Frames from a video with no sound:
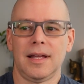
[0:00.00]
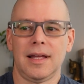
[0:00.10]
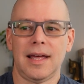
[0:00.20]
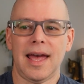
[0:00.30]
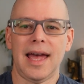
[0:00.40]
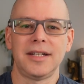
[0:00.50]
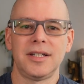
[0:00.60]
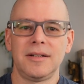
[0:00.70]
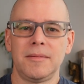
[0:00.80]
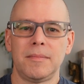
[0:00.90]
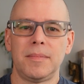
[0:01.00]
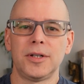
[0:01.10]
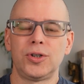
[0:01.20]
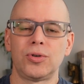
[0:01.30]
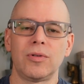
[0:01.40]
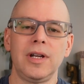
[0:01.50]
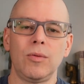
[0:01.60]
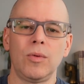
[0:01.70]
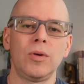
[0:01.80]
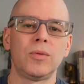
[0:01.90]
action, but treat
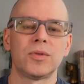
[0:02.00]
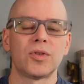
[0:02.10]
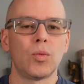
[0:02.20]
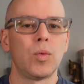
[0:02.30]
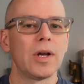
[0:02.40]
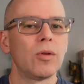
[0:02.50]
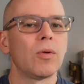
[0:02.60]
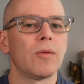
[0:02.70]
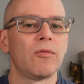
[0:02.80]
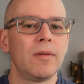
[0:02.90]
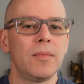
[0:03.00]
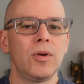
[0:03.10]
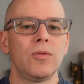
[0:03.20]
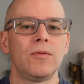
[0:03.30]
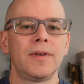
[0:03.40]
wounds will remove